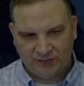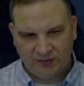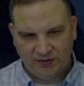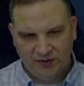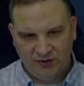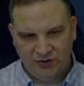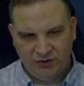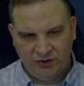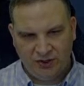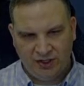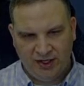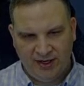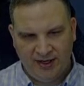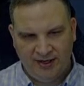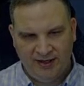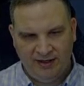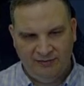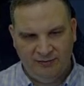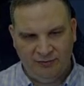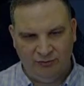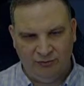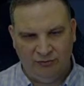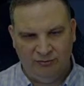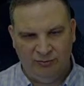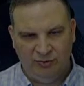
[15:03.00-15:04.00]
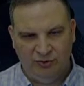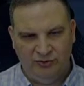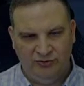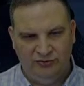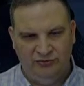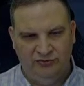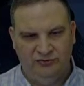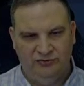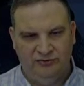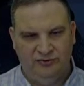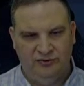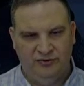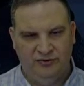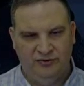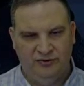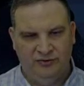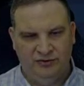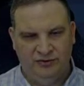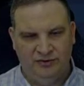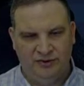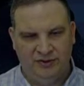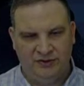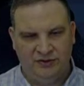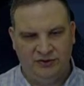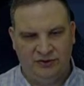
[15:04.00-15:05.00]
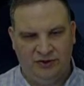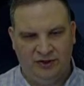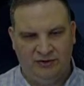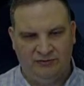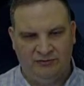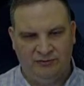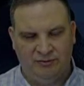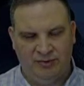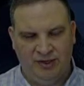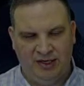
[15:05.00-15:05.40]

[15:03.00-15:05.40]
you can't even remove the taunt from